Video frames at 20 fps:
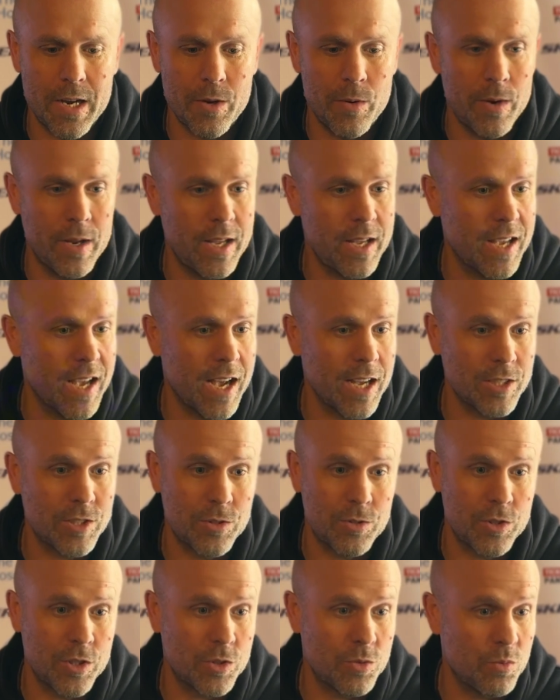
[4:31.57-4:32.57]
he
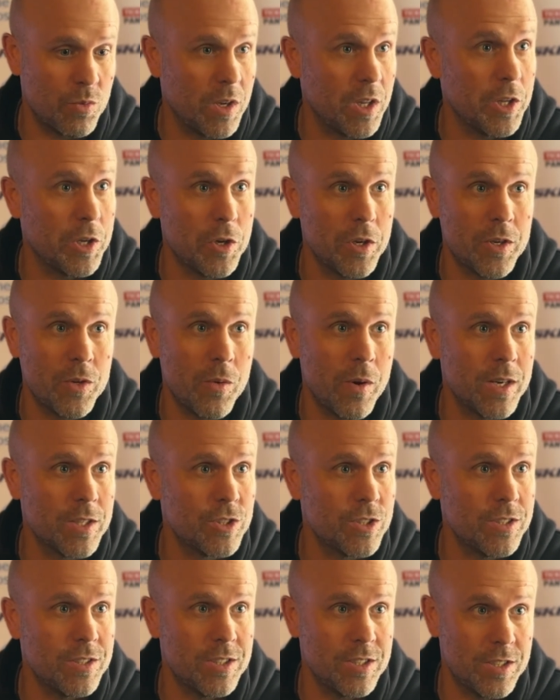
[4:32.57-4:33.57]
asked just really good
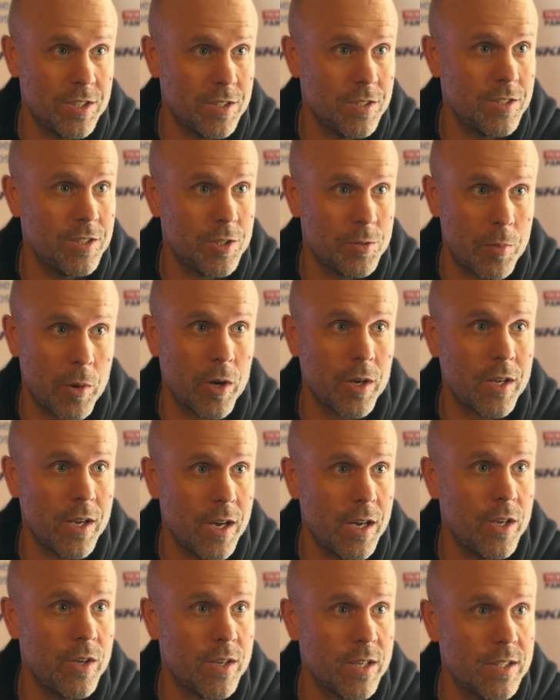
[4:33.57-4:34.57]
questions. He's a smart
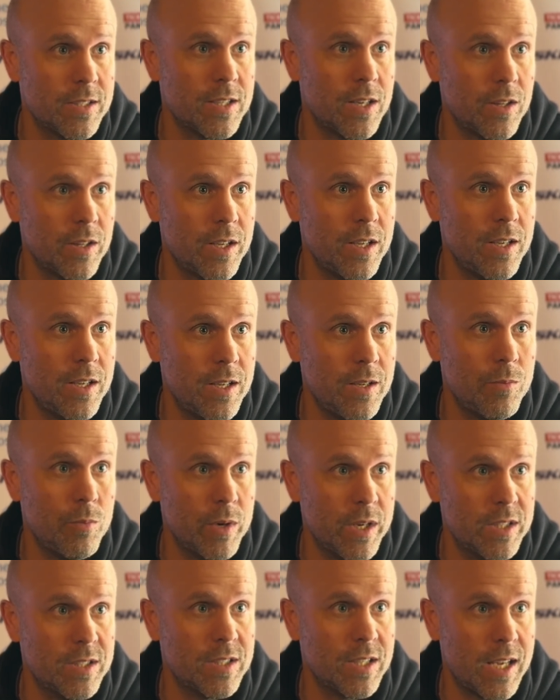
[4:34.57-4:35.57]
guy. You can tell he
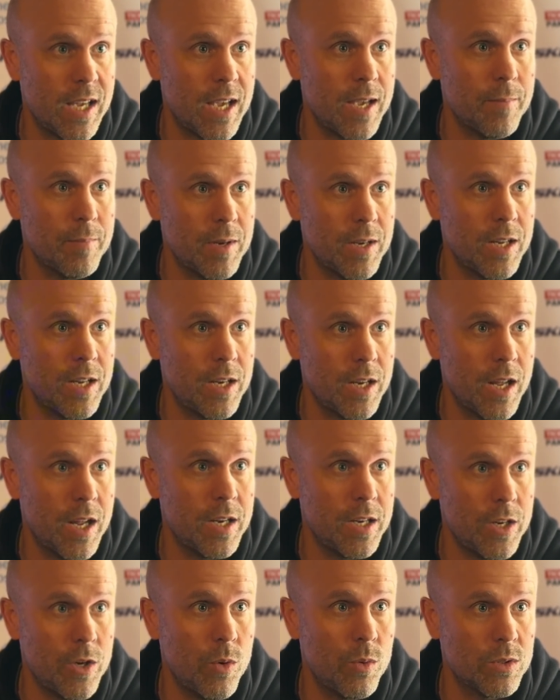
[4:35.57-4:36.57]
reads the game
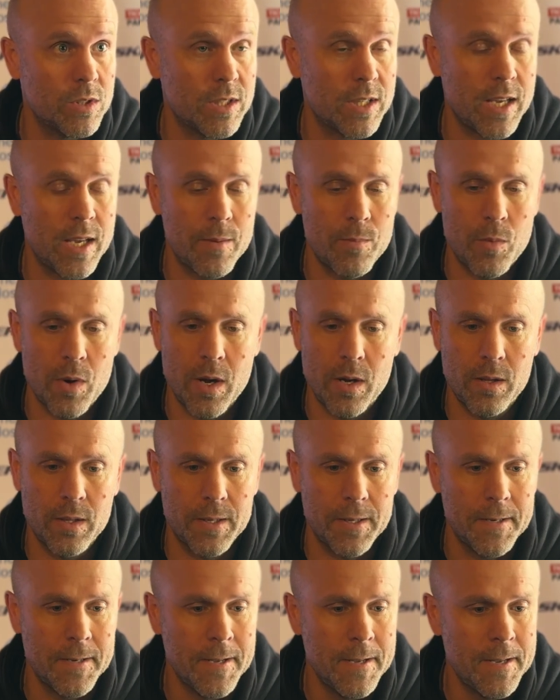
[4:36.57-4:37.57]
and he knows the game well.
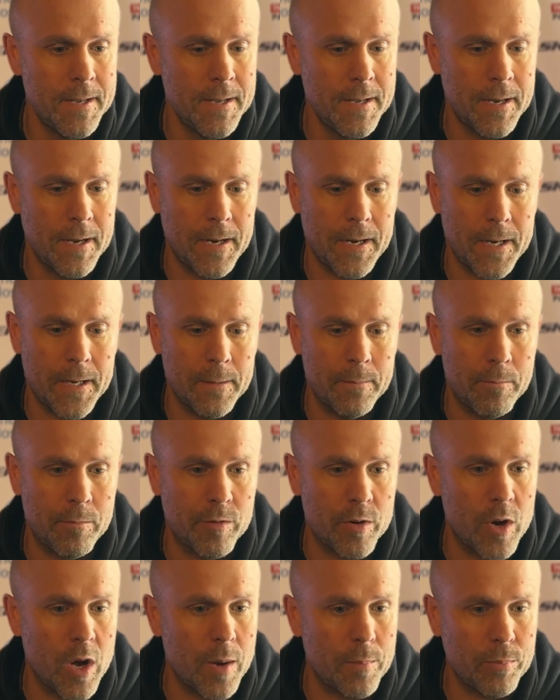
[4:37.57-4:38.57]
And
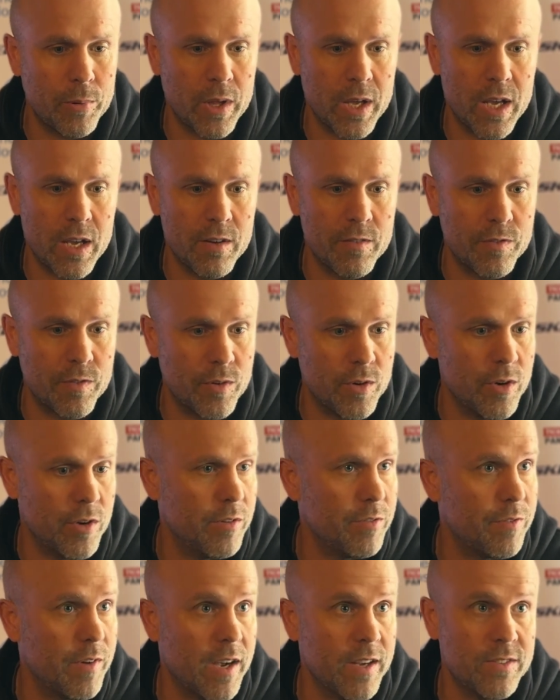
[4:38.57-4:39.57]
for not playing
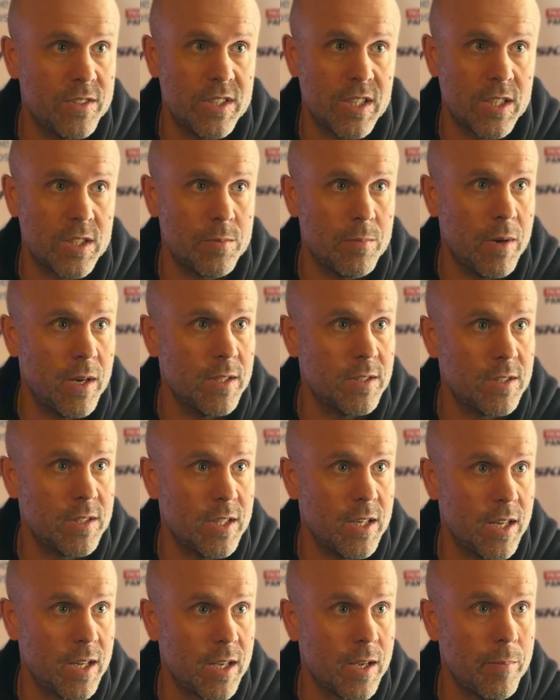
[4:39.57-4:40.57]
for 5-6 months
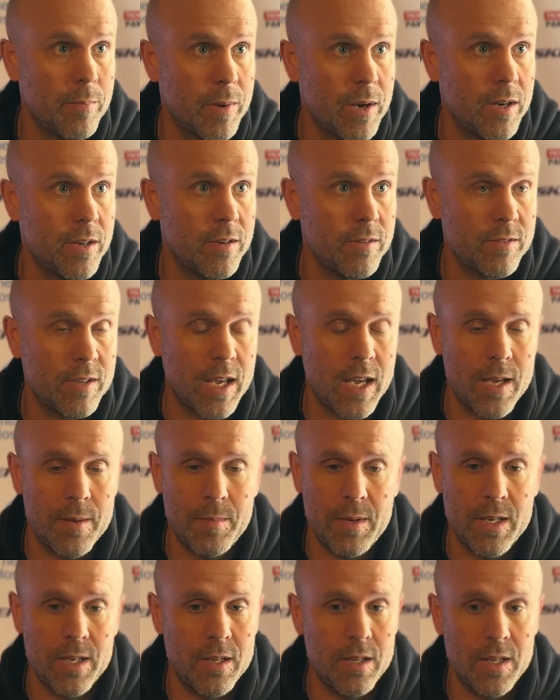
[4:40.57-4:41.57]
in a competitive
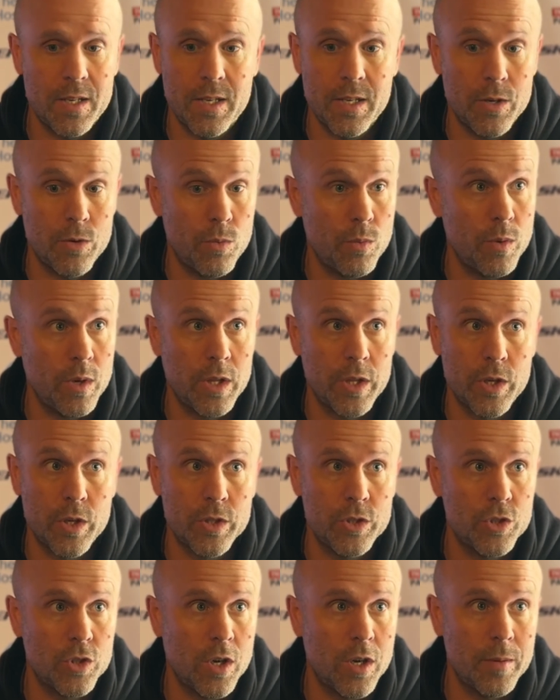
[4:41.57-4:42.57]
game, he did a really
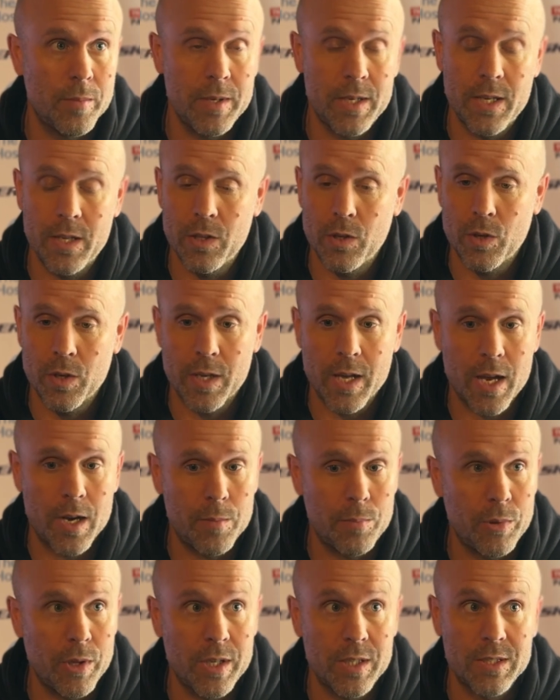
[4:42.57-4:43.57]
good job. He didn't look out
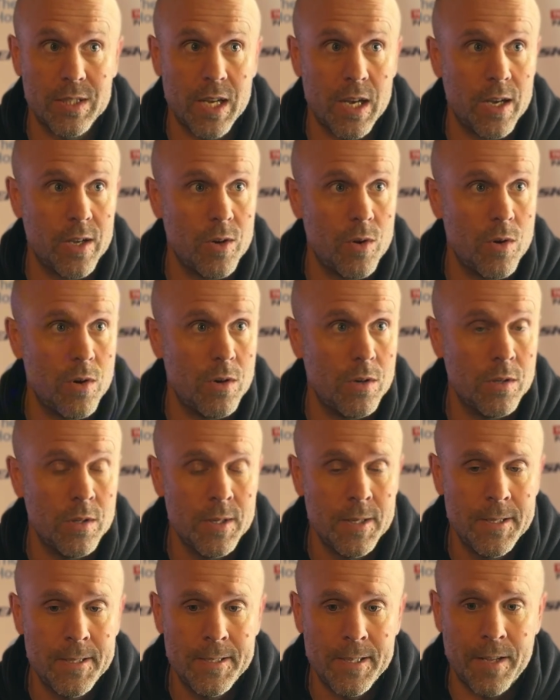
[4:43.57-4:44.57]
of place at all.
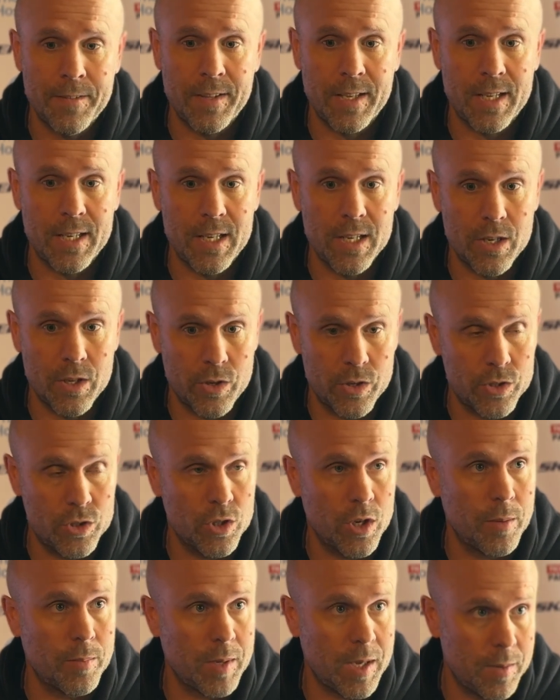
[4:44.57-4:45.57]
I think he did a good
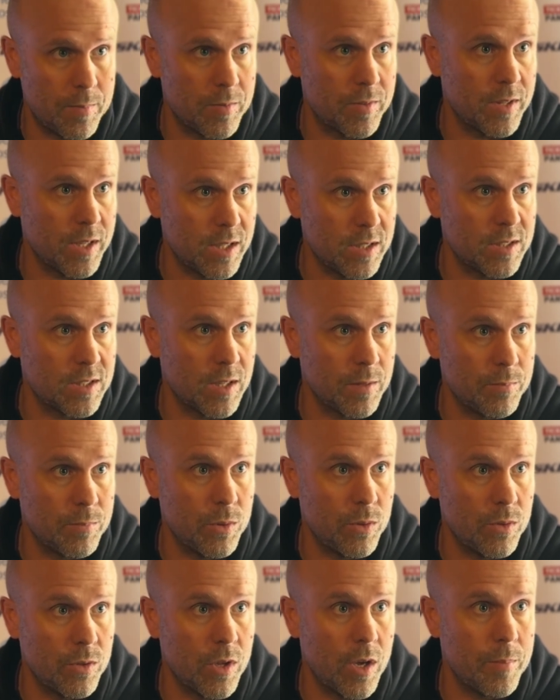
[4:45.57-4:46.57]
job keeping things
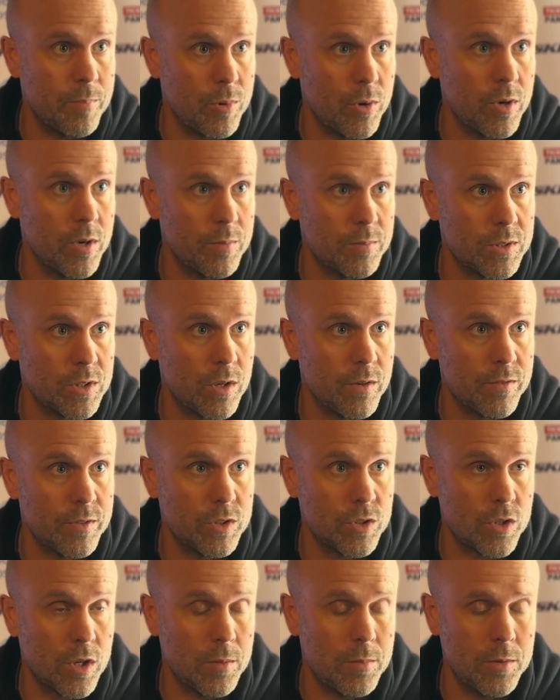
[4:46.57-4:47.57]
simple, not putting himself
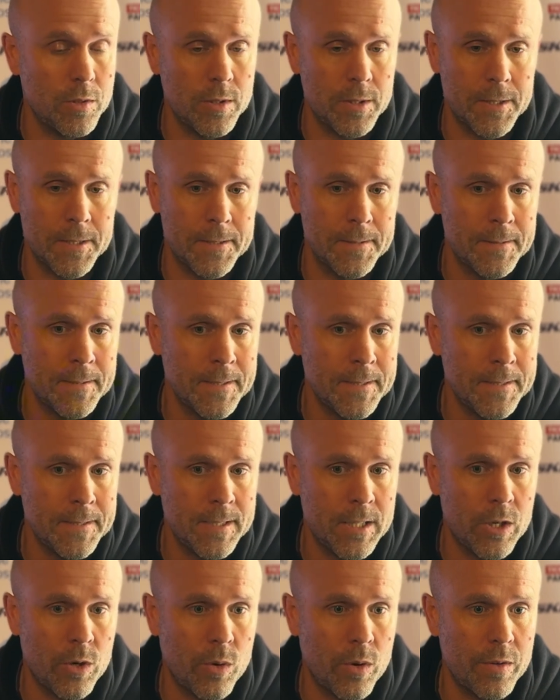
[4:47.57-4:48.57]
in trouble. And,
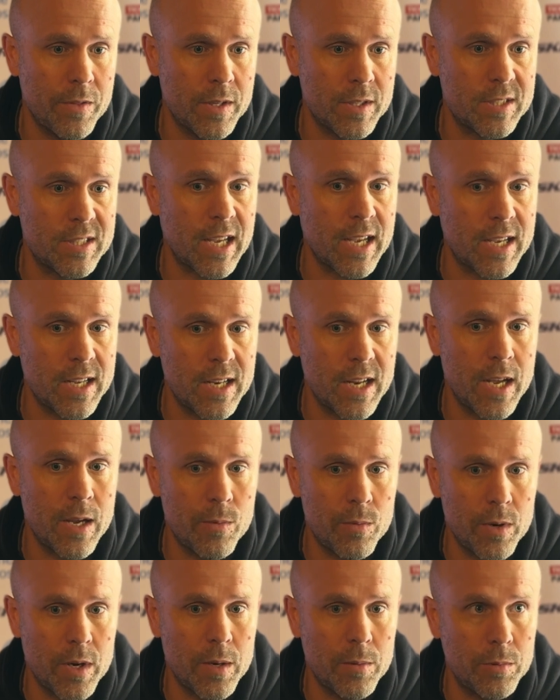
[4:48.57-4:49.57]
you know, on the second
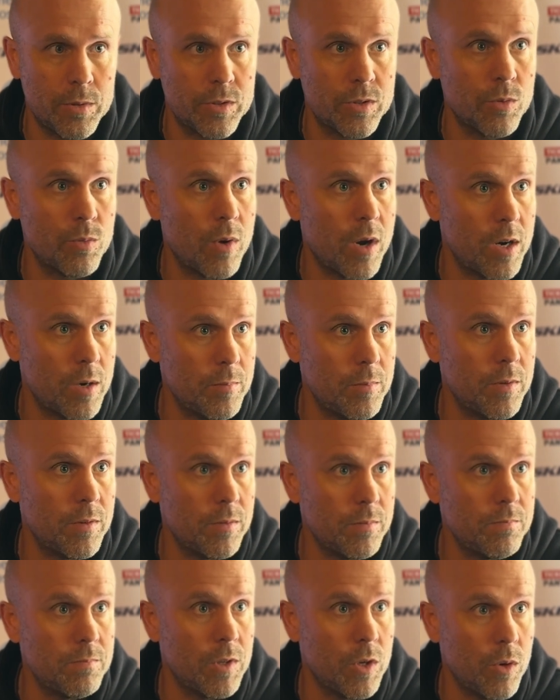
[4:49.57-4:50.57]
night, we were able to run him,
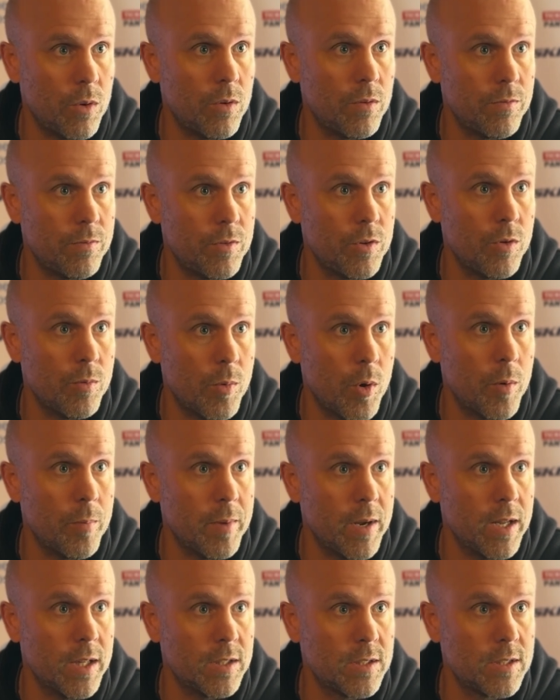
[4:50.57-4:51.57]
you know, a few more
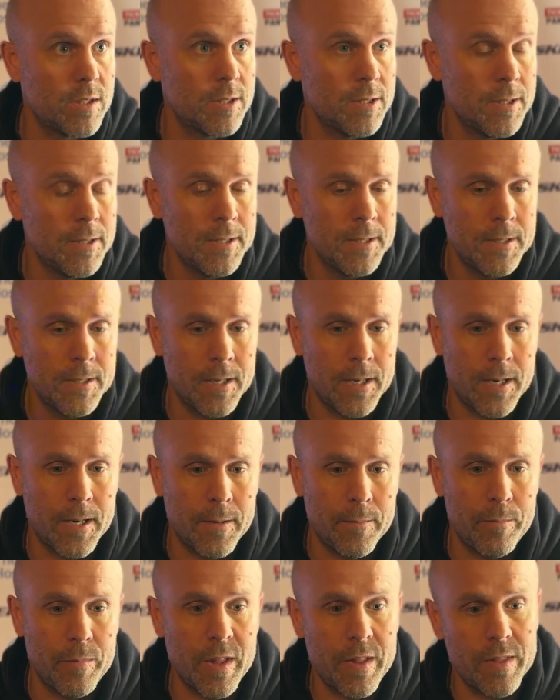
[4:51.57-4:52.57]
minutes
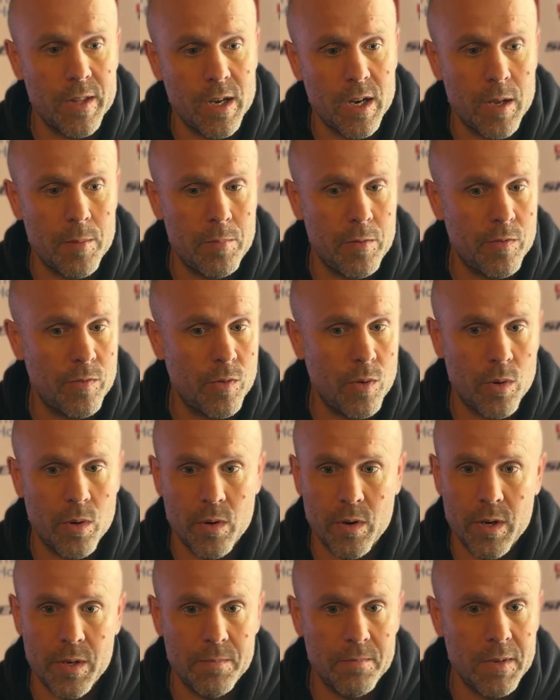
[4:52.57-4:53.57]
than the night
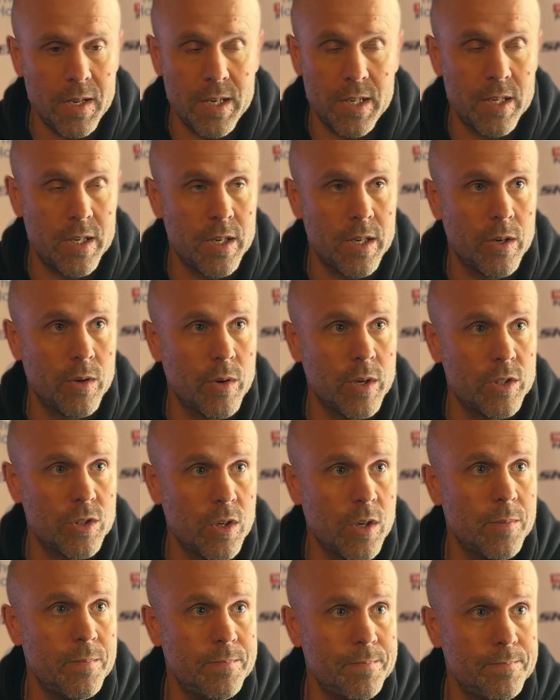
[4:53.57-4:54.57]
before, and he did a great job.